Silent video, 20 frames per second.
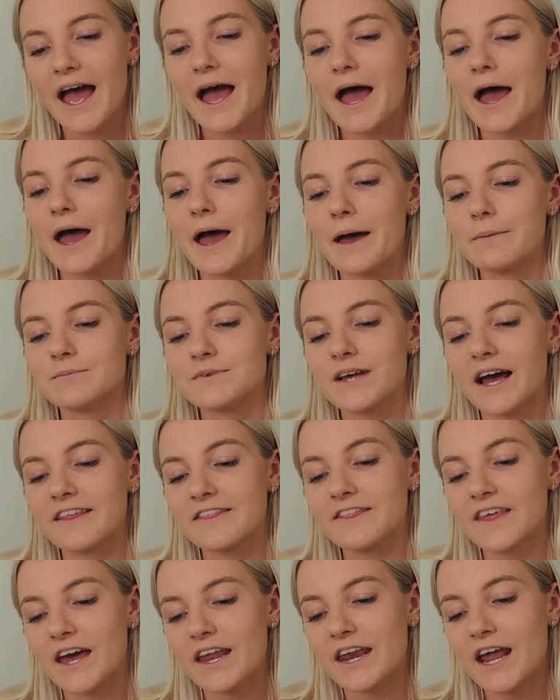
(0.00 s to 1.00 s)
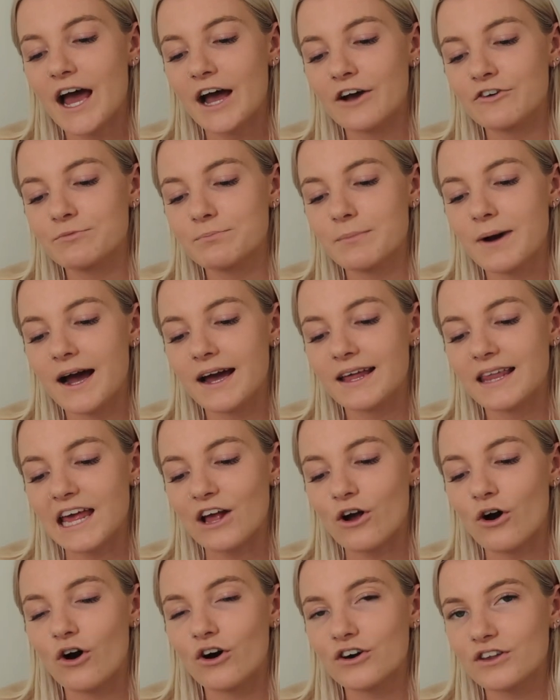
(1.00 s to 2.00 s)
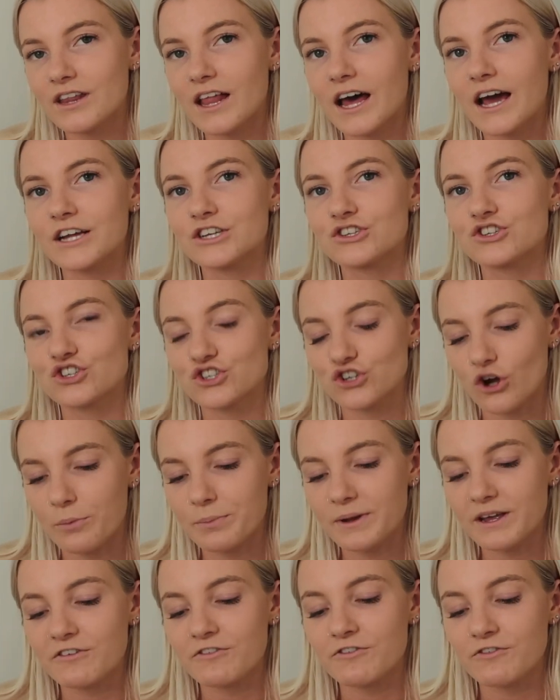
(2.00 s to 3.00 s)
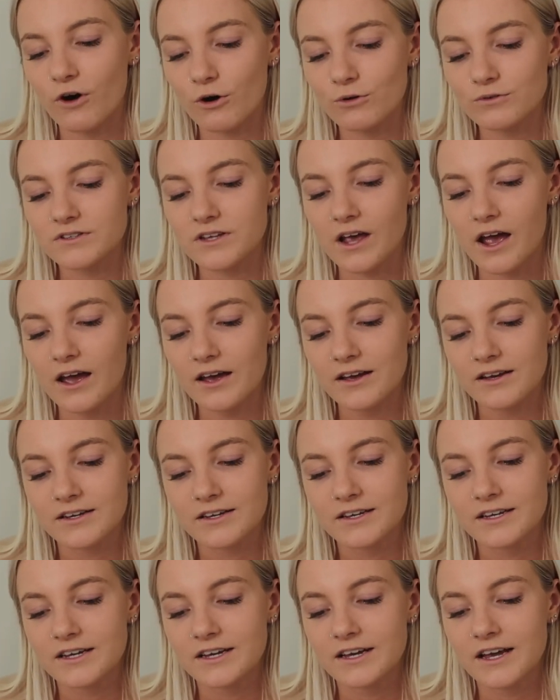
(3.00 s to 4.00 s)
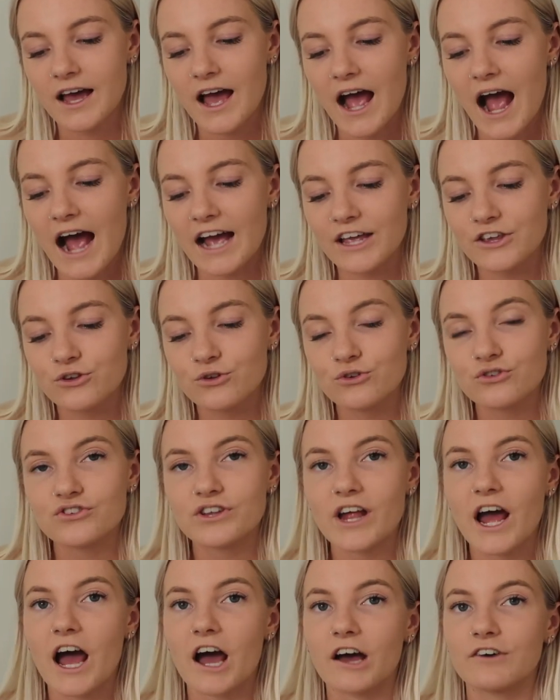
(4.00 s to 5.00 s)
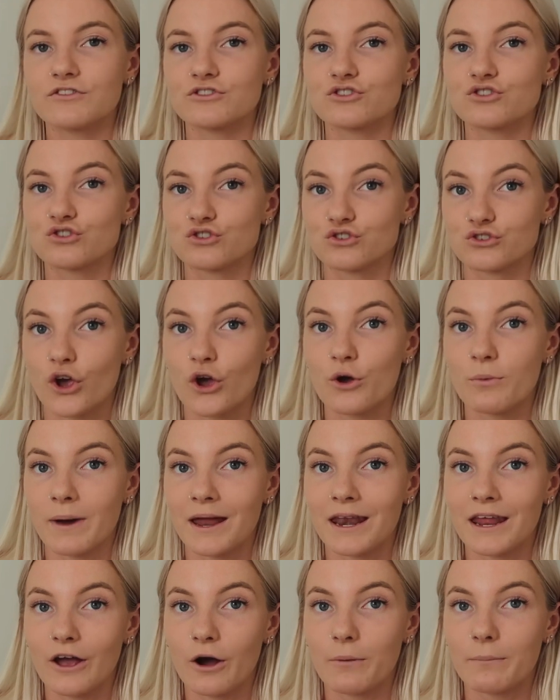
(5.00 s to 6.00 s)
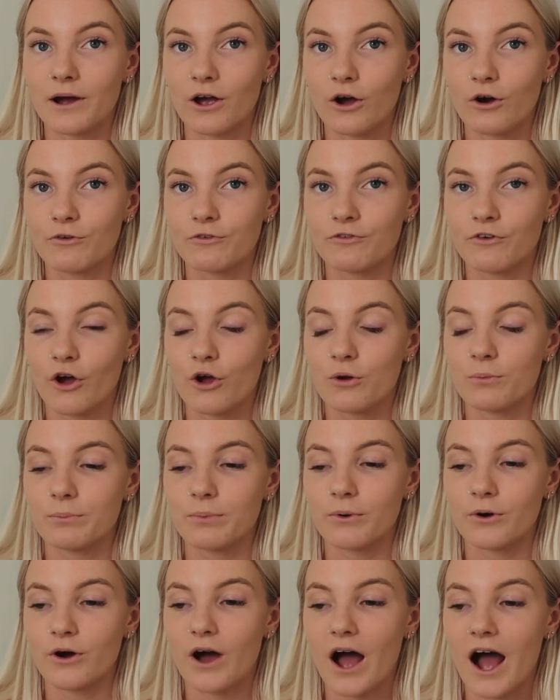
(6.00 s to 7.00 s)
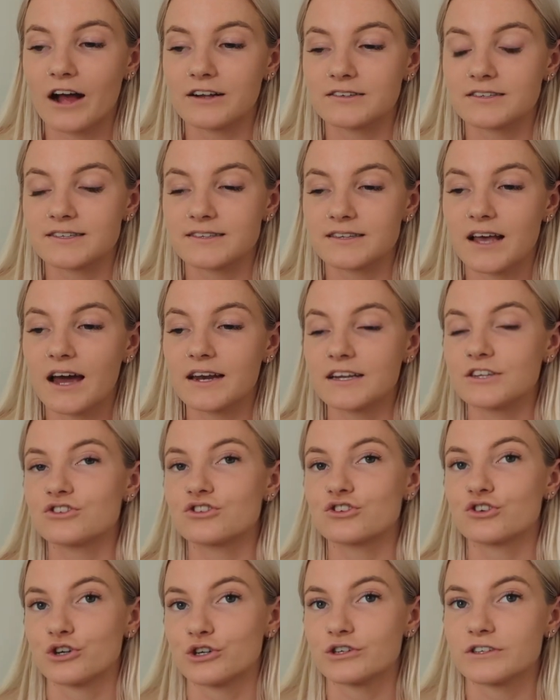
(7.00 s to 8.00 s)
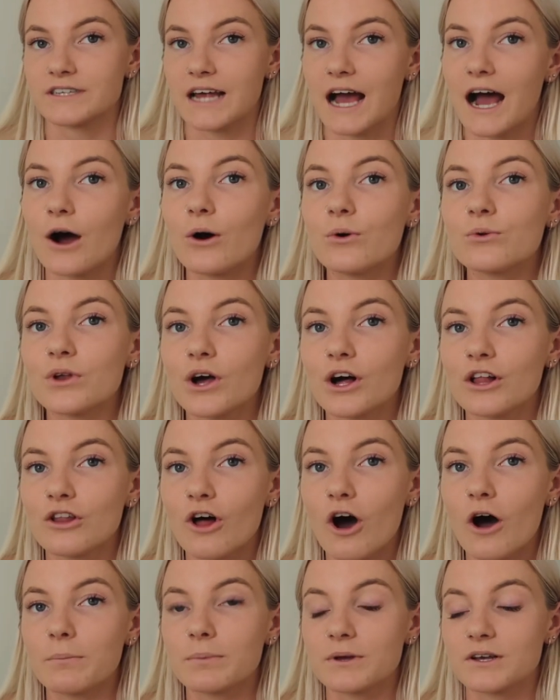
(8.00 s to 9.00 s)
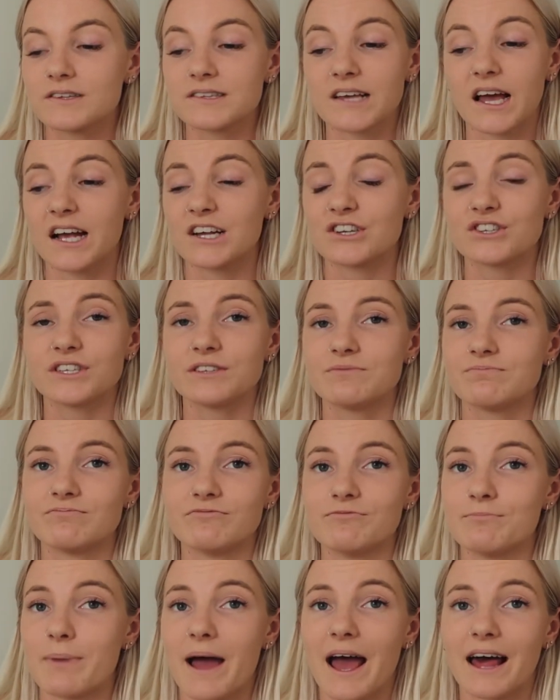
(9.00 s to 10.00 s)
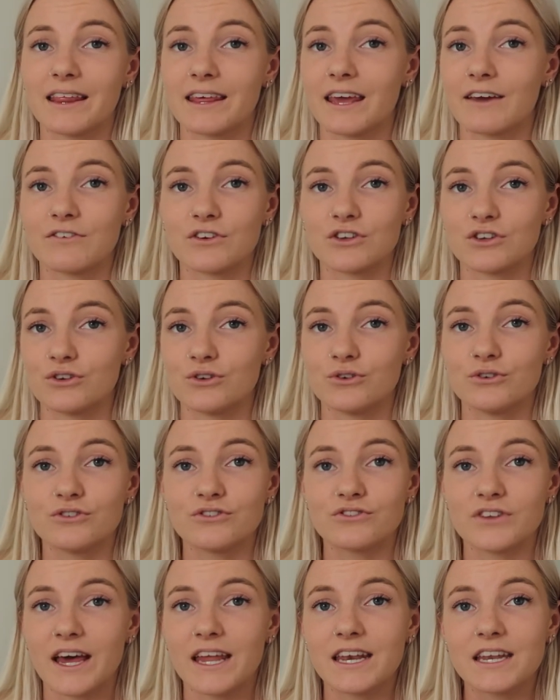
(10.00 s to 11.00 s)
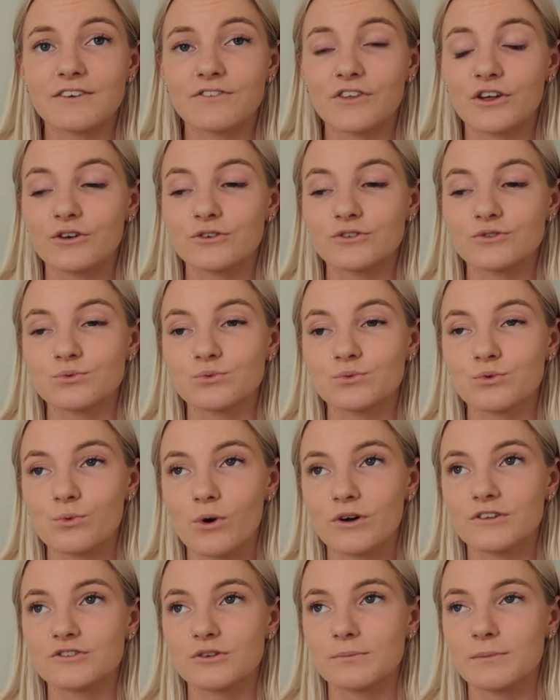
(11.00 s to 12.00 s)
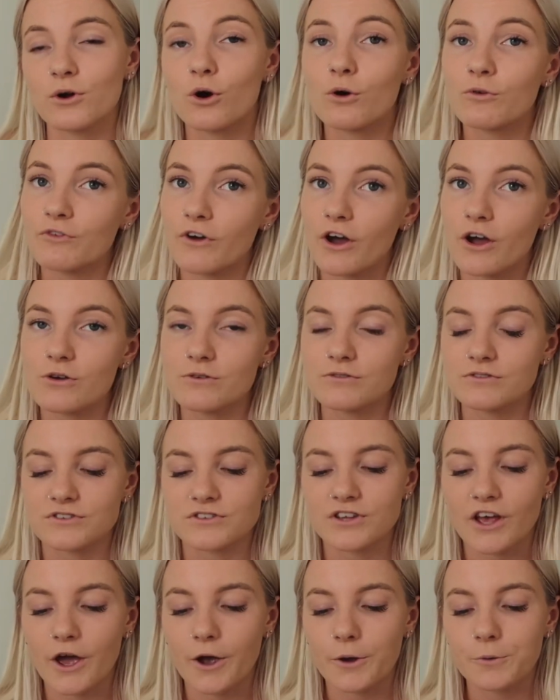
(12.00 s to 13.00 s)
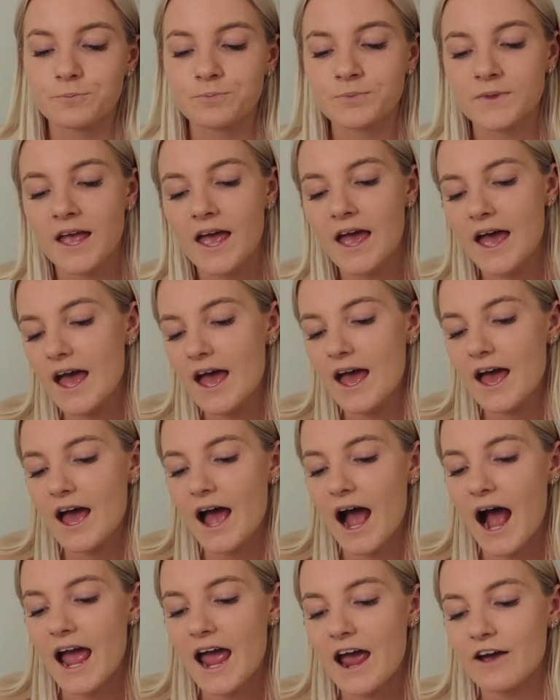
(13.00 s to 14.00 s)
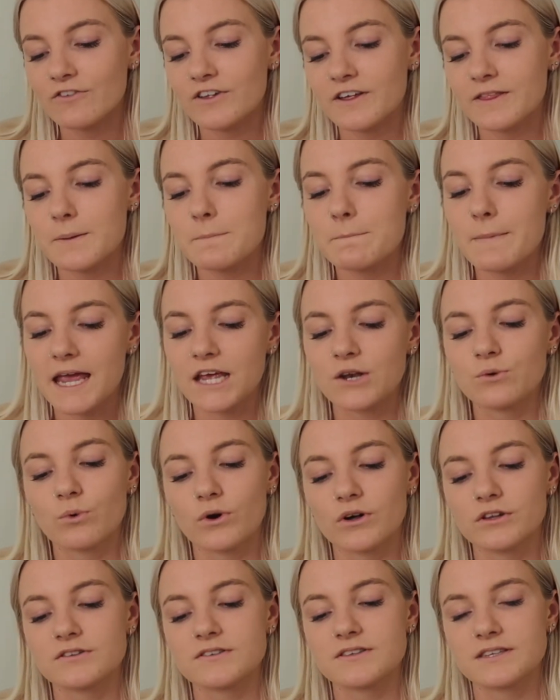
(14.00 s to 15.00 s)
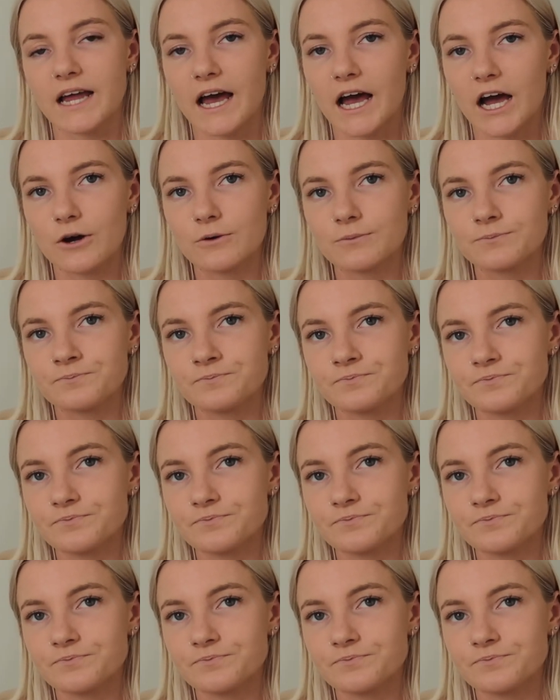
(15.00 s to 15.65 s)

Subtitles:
I then have my like online shopping folder. I used to have so many on my old phone, but I decided to cut down a lot because I actually barely ever used any of the ones on my old phone. So I have like the main ones now.